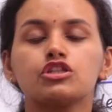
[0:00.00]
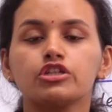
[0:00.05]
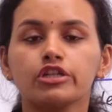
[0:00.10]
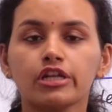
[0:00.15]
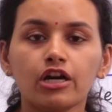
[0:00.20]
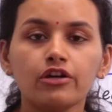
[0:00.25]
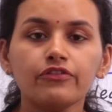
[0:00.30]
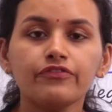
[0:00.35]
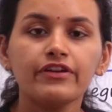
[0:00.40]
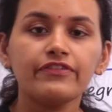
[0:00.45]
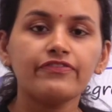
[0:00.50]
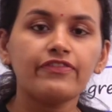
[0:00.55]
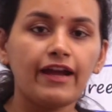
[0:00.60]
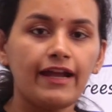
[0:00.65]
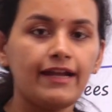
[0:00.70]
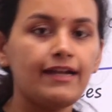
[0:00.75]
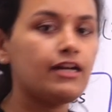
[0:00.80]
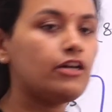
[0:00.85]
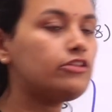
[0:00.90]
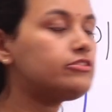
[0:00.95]
So now we
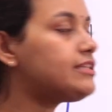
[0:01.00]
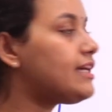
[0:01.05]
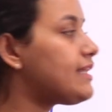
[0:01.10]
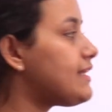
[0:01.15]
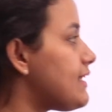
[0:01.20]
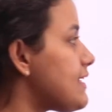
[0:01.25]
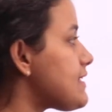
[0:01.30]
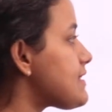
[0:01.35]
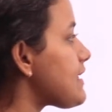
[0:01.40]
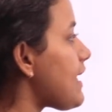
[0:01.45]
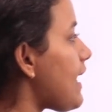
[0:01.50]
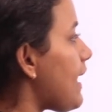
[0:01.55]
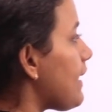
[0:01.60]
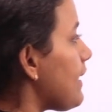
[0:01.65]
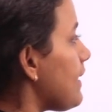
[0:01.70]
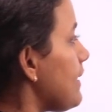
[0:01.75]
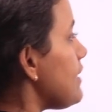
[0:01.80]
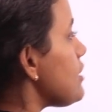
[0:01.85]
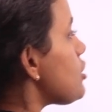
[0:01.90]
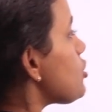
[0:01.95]
find out that this
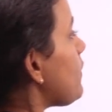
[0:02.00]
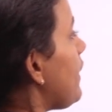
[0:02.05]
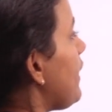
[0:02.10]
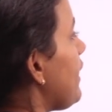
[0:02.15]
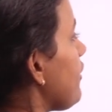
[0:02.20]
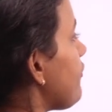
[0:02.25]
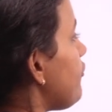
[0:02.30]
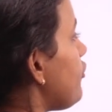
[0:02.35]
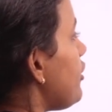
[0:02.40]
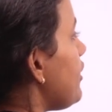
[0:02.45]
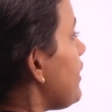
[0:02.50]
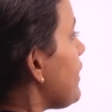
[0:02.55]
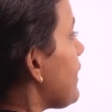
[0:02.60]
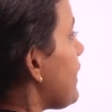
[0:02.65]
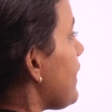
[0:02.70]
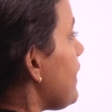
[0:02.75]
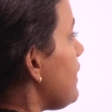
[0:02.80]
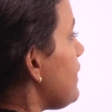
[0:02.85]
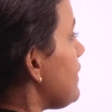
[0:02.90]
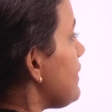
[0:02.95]
angle is 24
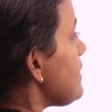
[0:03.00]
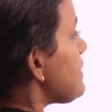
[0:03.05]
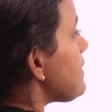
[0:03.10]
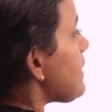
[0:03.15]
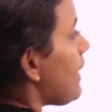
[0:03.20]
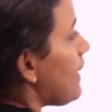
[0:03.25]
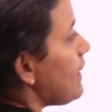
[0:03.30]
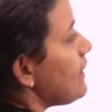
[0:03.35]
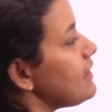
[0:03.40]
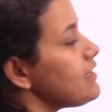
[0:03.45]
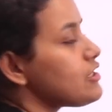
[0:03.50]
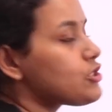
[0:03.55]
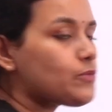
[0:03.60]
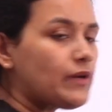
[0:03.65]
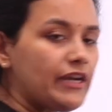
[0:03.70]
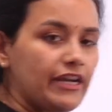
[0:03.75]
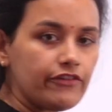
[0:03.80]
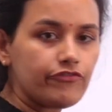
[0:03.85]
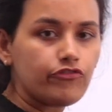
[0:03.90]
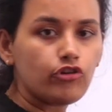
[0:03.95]
degree, this angle is
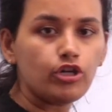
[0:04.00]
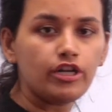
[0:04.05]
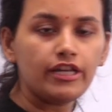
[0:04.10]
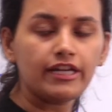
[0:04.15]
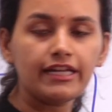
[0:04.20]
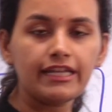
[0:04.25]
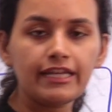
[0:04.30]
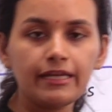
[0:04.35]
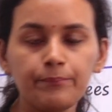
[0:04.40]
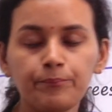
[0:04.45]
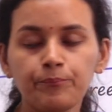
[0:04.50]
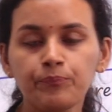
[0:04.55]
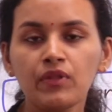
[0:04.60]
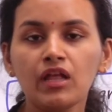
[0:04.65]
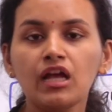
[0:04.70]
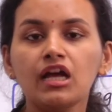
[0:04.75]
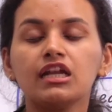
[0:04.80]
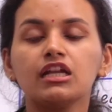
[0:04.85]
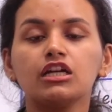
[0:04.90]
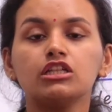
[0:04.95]
24 degree.
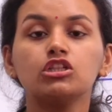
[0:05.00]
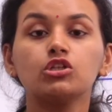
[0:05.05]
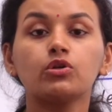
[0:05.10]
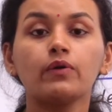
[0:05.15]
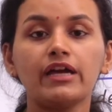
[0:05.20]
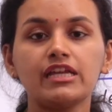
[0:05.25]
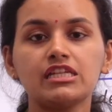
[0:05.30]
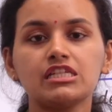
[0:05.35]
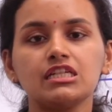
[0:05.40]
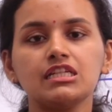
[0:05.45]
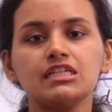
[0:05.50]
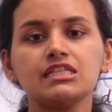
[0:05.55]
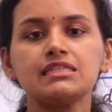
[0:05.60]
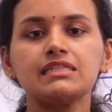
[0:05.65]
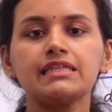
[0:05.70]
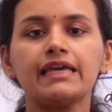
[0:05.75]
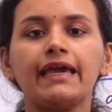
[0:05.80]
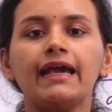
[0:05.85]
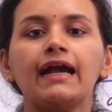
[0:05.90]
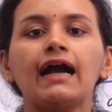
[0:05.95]
Now the question is
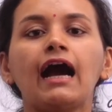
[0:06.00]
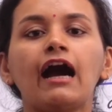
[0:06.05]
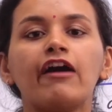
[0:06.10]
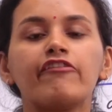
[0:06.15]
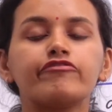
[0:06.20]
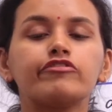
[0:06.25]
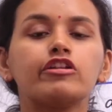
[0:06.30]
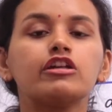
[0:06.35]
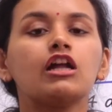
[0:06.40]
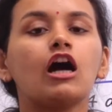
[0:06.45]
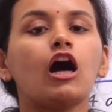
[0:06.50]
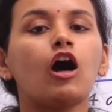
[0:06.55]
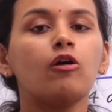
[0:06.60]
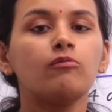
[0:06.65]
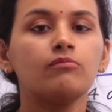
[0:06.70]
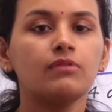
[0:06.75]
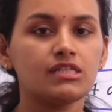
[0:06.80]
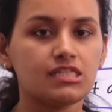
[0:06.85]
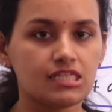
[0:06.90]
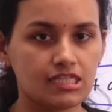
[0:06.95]
saying after how
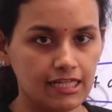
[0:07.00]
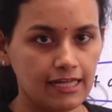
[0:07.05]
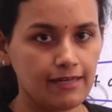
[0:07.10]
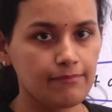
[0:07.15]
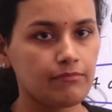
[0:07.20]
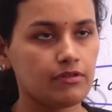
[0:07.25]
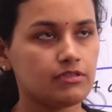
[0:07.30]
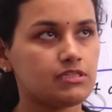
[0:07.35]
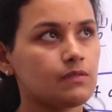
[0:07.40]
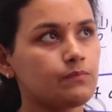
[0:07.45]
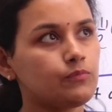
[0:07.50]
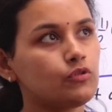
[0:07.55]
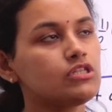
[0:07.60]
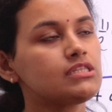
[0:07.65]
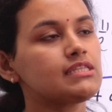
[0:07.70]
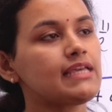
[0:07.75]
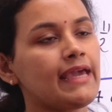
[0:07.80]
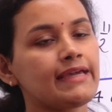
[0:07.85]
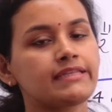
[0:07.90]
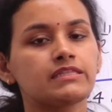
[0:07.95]
much time?
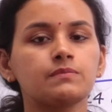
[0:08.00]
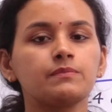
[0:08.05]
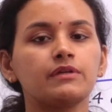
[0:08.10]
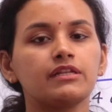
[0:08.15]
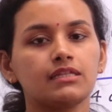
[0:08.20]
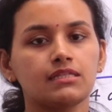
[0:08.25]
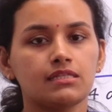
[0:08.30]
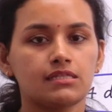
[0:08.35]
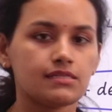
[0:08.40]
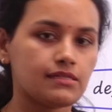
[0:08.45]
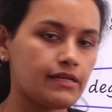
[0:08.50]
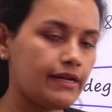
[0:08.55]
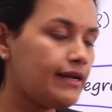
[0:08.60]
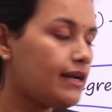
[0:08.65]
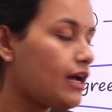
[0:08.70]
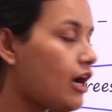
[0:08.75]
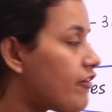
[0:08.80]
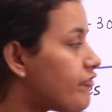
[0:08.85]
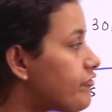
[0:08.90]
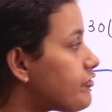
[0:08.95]
Suppose x minutes, right?
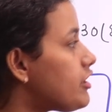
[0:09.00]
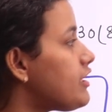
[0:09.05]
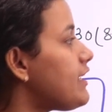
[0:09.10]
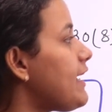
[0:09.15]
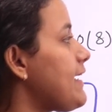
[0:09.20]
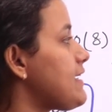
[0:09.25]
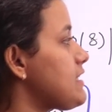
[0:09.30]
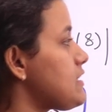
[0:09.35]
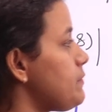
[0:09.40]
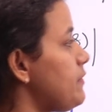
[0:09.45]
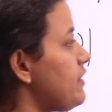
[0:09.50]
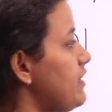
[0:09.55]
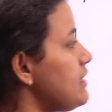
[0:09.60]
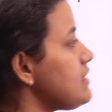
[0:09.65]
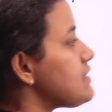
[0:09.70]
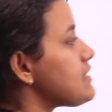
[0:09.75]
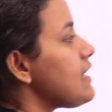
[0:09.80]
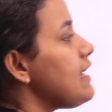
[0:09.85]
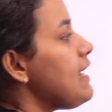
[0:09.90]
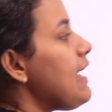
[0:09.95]
After x
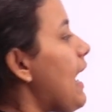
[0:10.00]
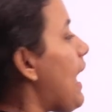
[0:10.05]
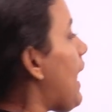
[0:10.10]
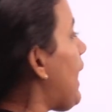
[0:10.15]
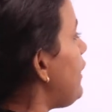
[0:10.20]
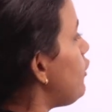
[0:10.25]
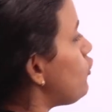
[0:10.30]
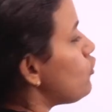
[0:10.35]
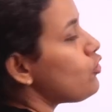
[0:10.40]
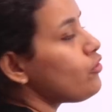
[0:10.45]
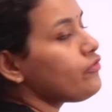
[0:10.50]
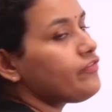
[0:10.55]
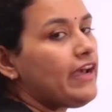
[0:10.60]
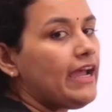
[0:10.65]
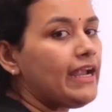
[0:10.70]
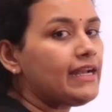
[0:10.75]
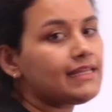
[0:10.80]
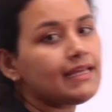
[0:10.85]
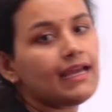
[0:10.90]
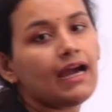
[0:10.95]
minutes, I don't know
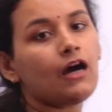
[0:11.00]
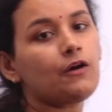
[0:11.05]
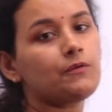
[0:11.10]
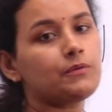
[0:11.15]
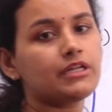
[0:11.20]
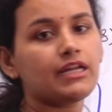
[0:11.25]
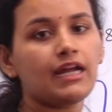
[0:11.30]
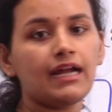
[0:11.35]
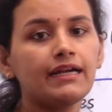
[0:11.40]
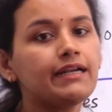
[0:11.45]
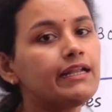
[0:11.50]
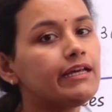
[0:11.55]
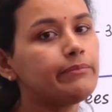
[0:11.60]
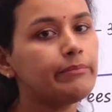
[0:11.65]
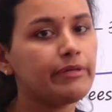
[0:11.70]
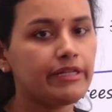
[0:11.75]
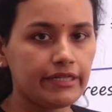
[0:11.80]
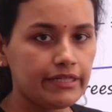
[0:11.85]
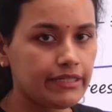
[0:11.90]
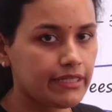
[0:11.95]
where the hour hand and
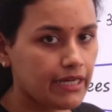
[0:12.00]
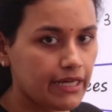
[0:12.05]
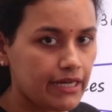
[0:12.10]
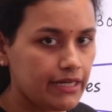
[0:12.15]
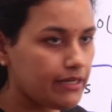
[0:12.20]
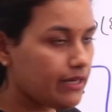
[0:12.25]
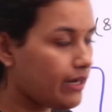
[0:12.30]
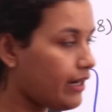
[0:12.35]
minute hand